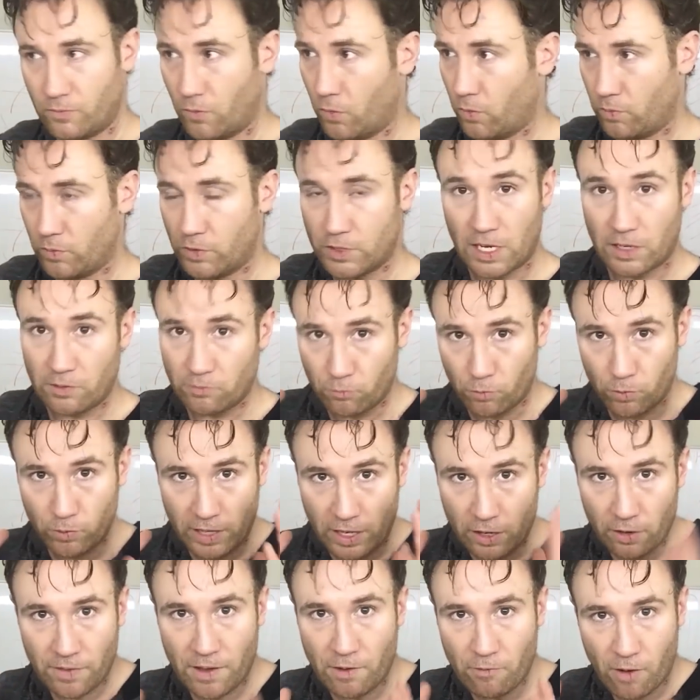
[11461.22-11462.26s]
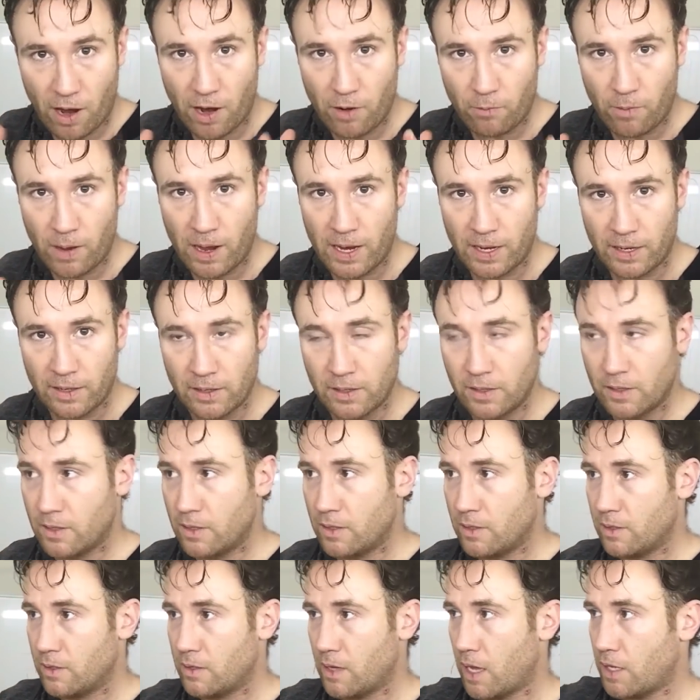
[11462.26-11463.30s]
you say, we'll get on that right away.
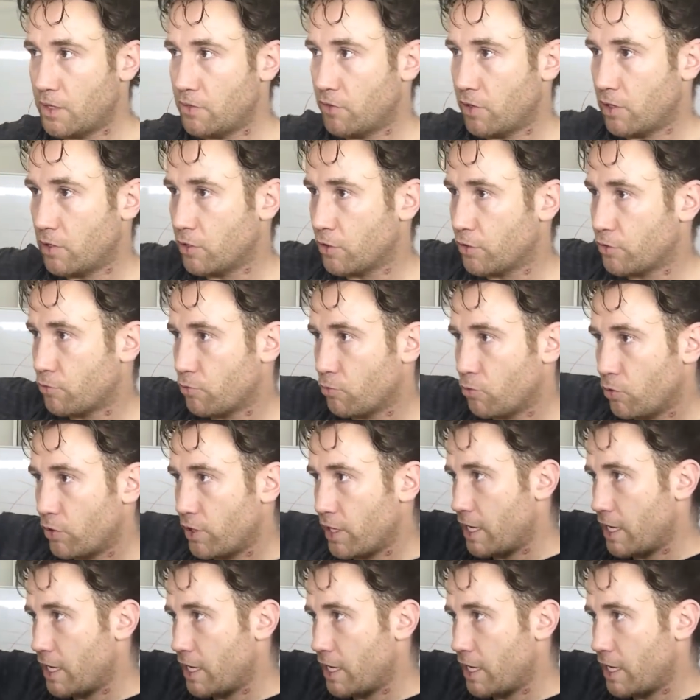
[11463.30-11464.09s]
And you've got to look through all the